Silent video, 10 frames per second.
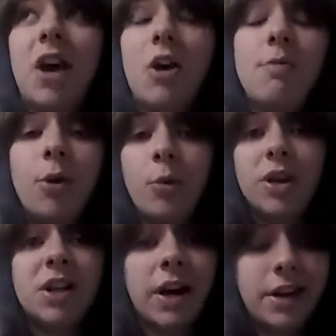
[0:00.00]
at home but
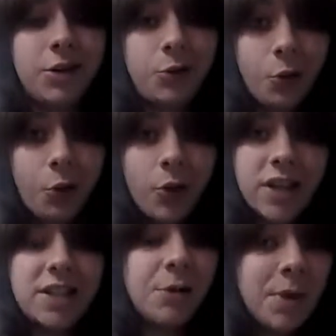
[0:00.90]
which I adore
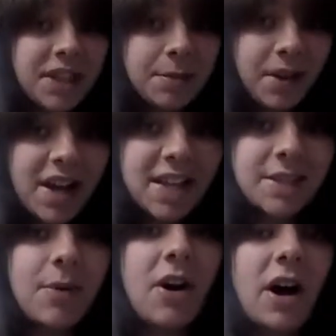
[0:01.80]
is Le Petit
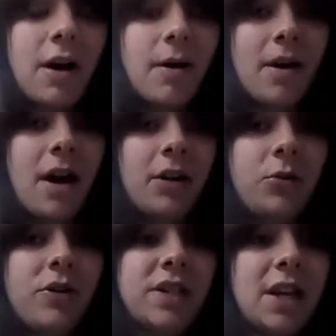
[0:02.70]
Prince by
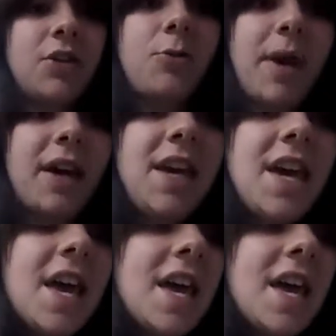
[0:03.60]
Antoine de Saint-Exupéry.